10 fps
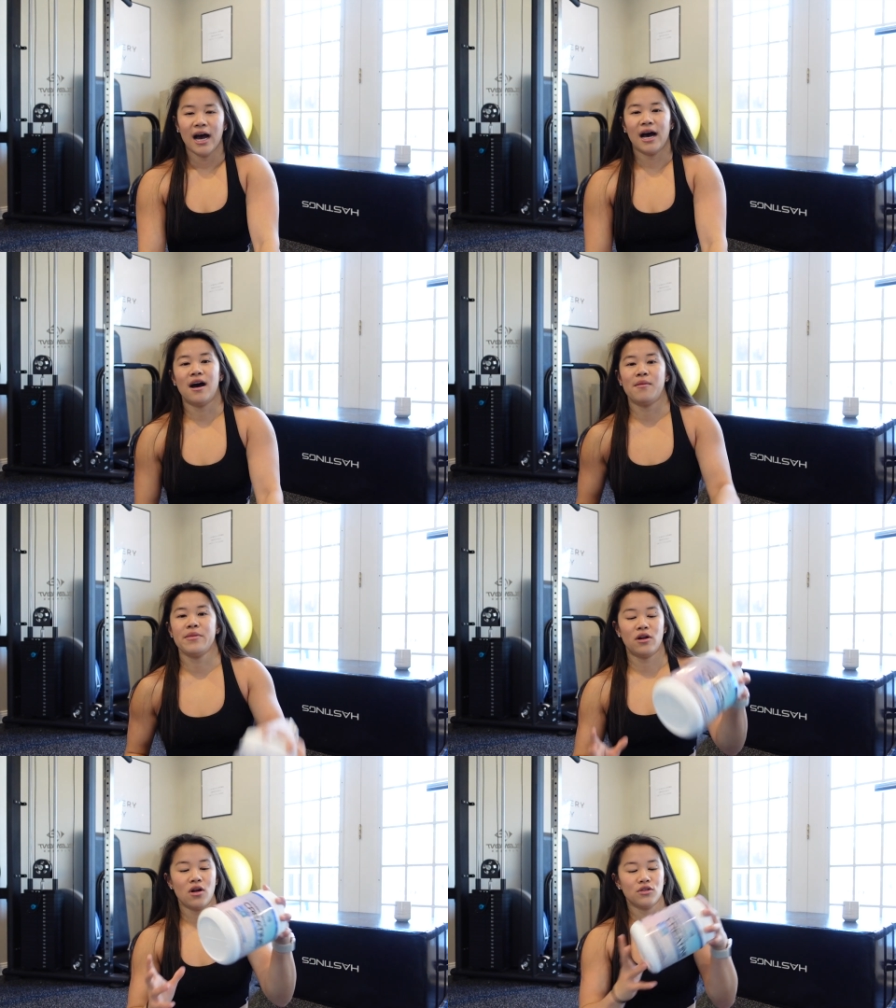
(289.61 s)
Um, and
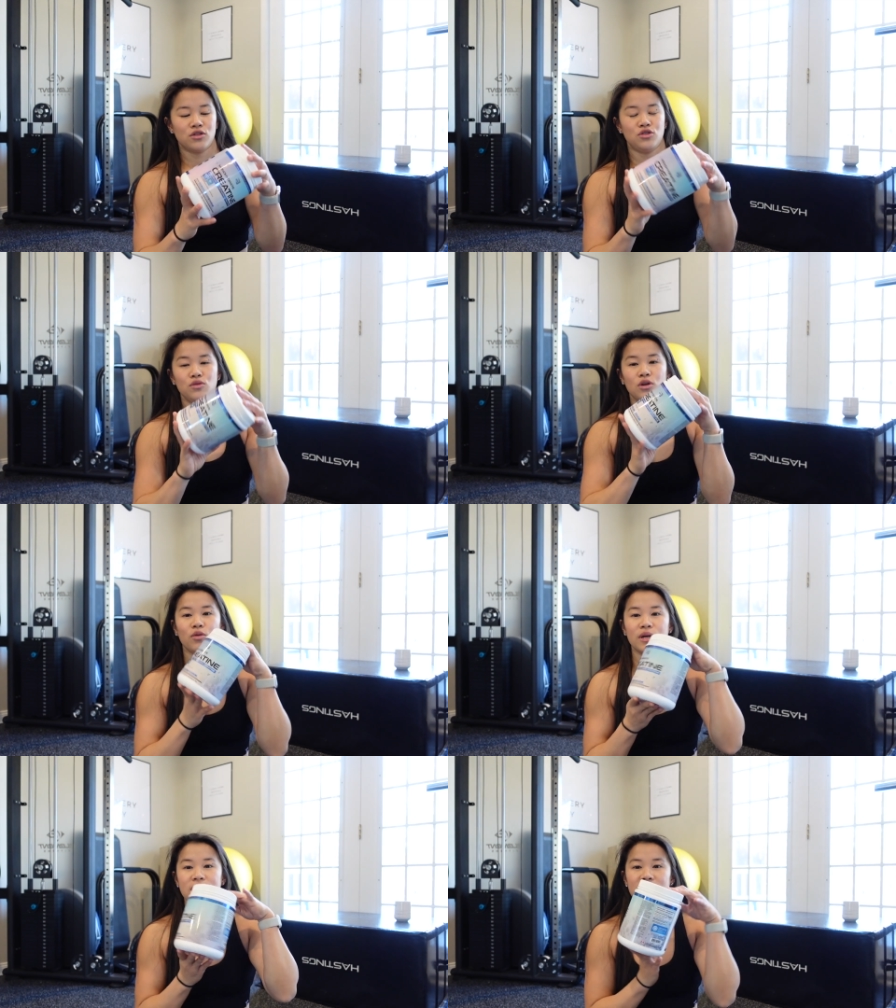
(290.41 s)
then I'll also do a
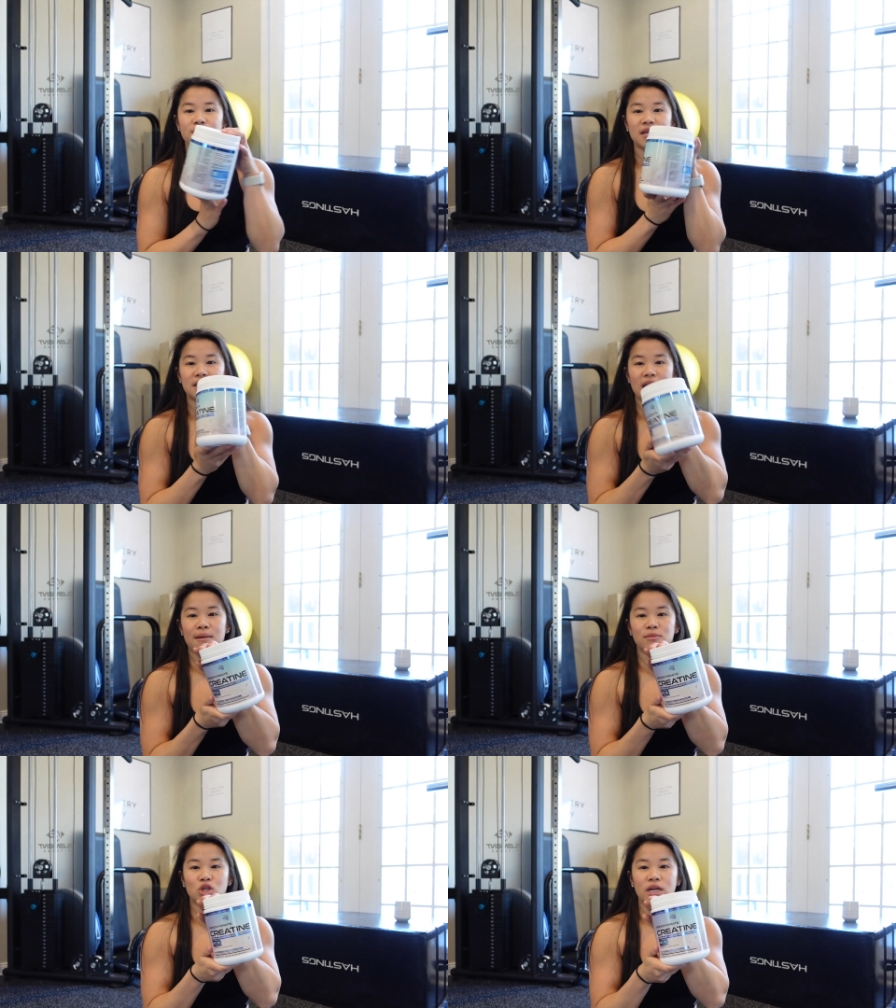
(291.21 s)
creatine because I
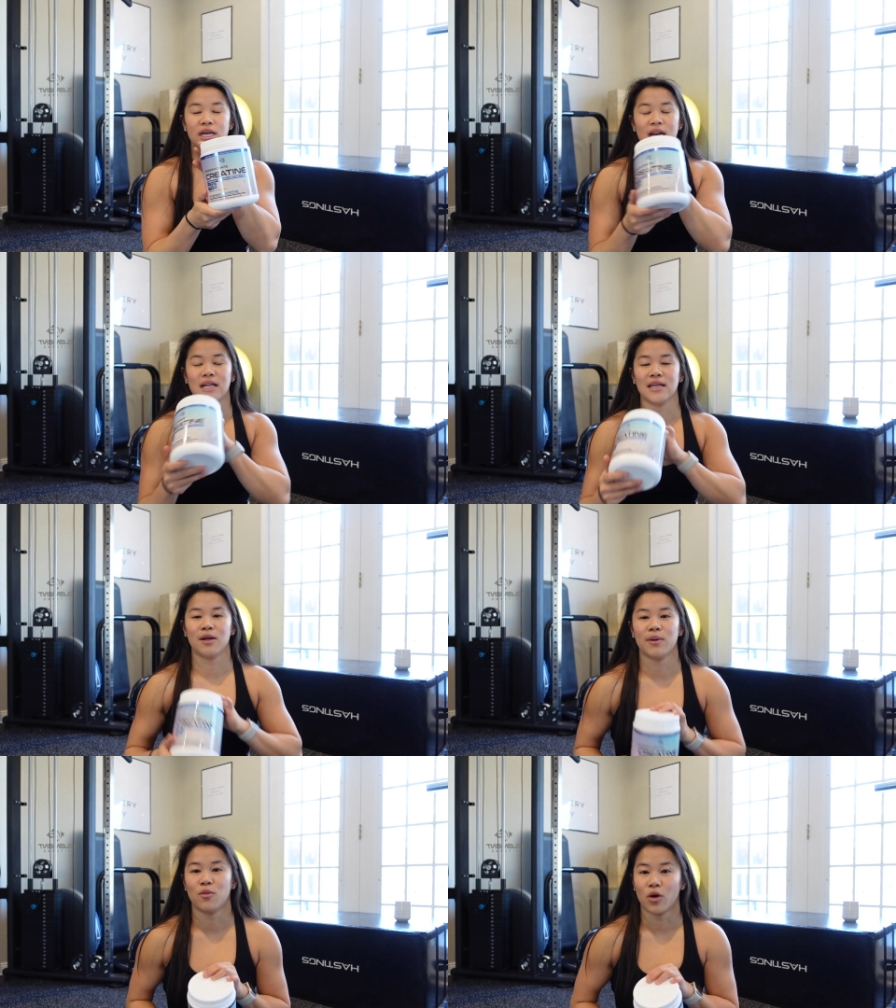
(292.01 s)
am trying to get a
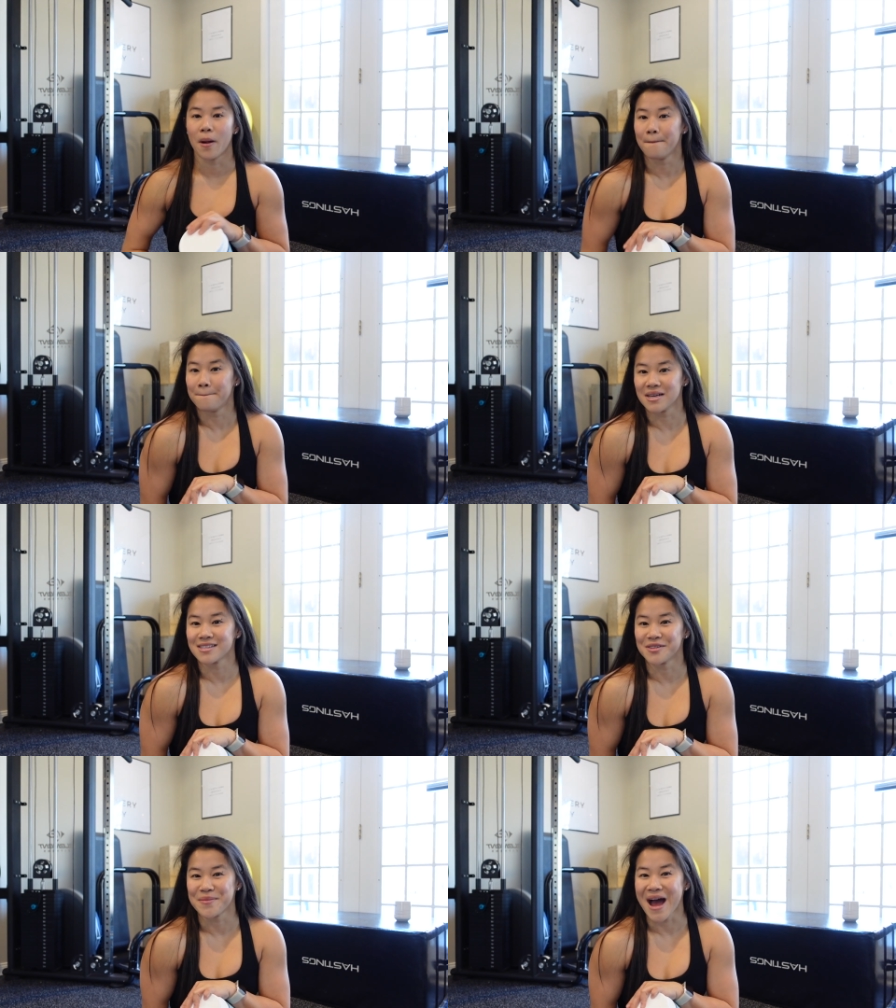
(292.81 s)
little bit more
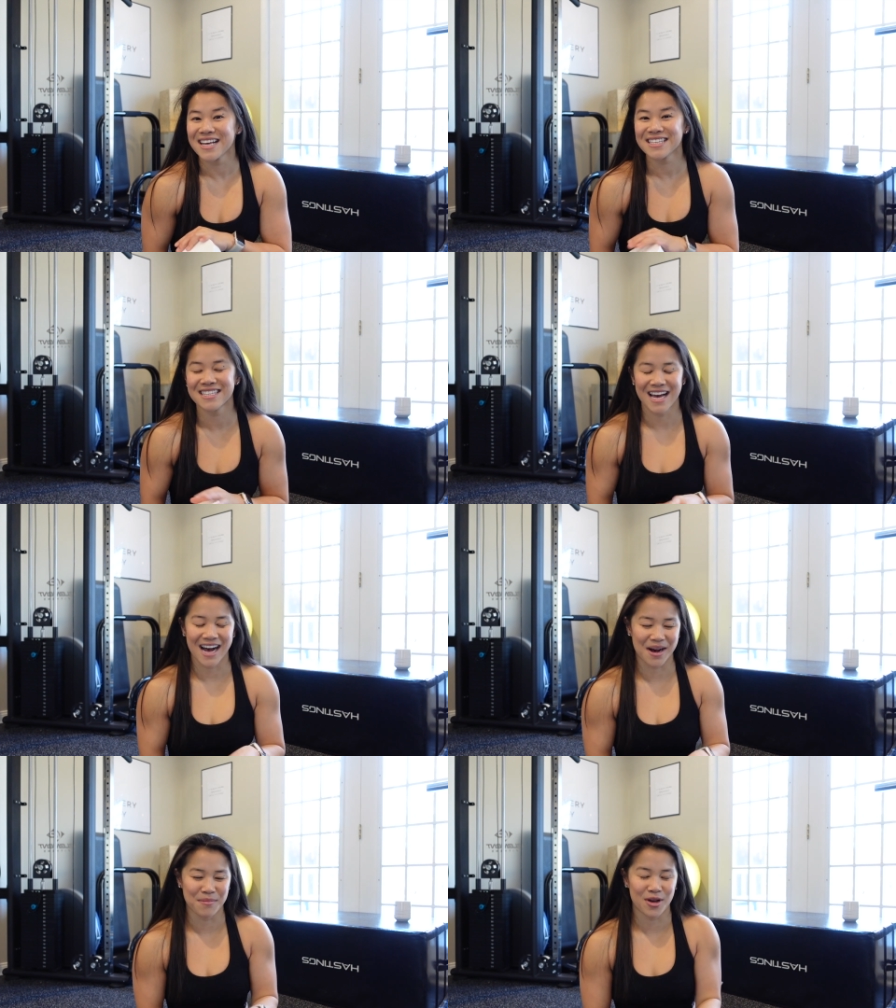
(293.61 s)
muscle mass
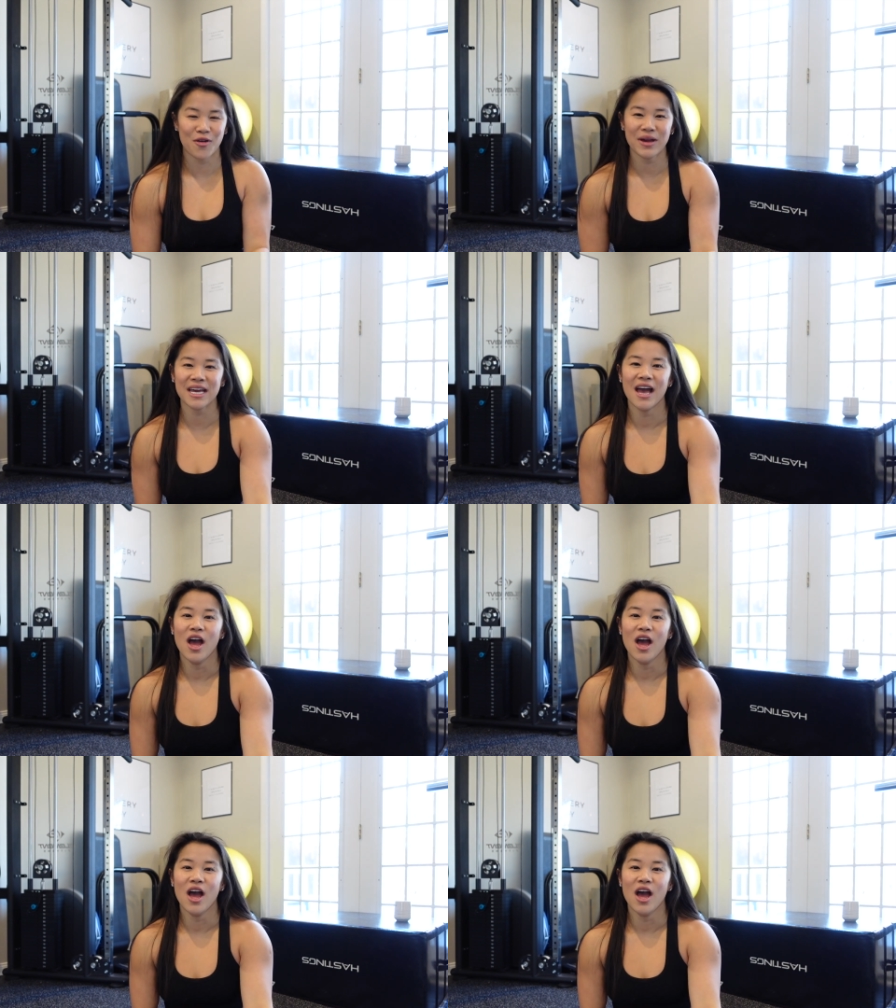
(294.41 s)
um, going,